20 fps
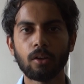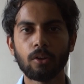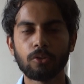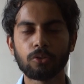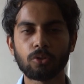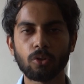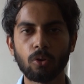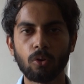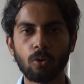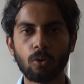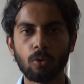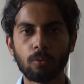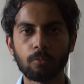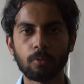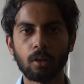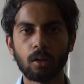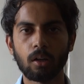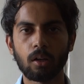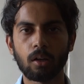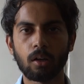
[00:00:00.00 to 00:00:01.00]

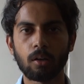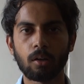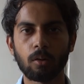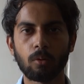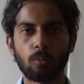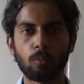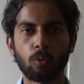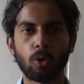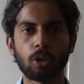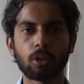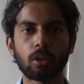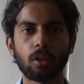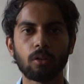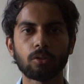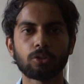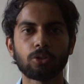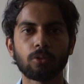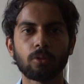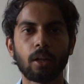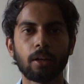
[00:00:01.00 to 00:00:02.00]
So
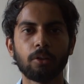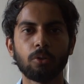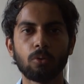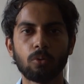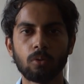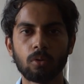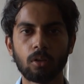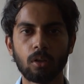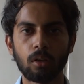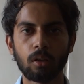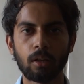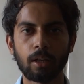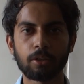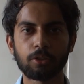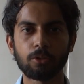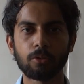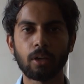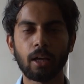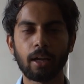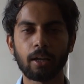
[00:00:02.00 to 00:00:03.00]
what should I do? Like
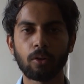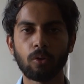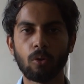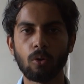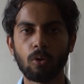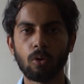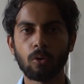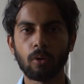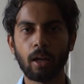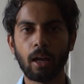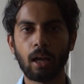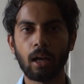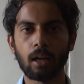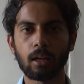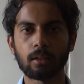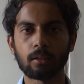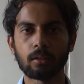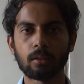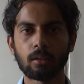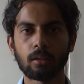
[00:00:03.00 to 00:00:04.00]
should I go
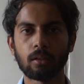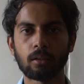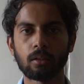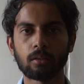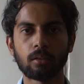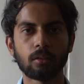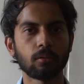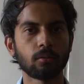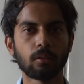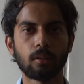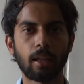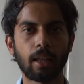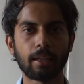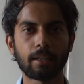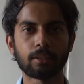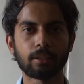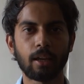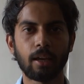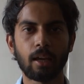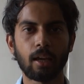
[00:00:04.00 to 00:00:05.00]
and
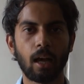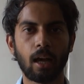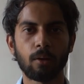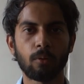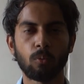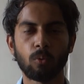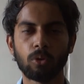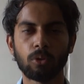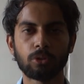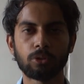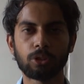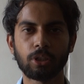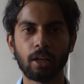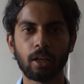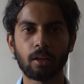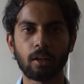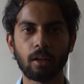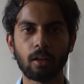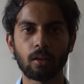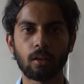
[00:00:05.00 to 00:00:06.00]
like say I won't
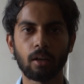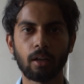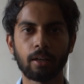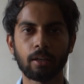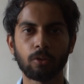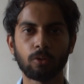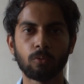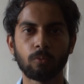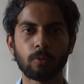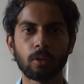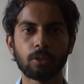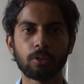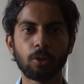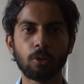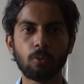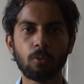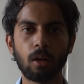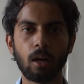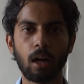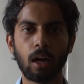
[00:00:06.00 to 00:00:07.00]
share any room with
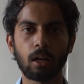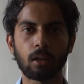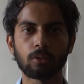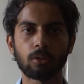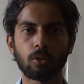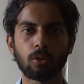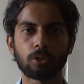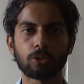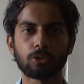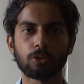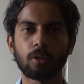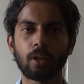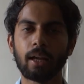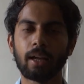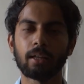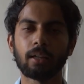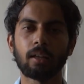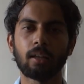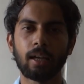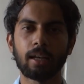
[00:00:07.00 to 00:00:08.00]
you, and or should I
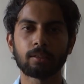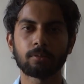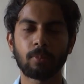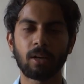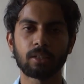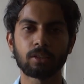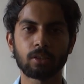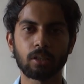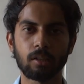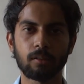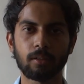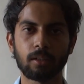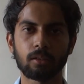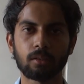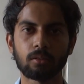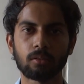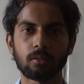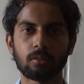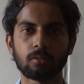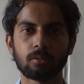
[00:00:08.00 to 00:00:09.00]
analyze myself
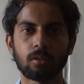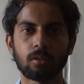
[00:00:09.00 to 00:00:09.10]
and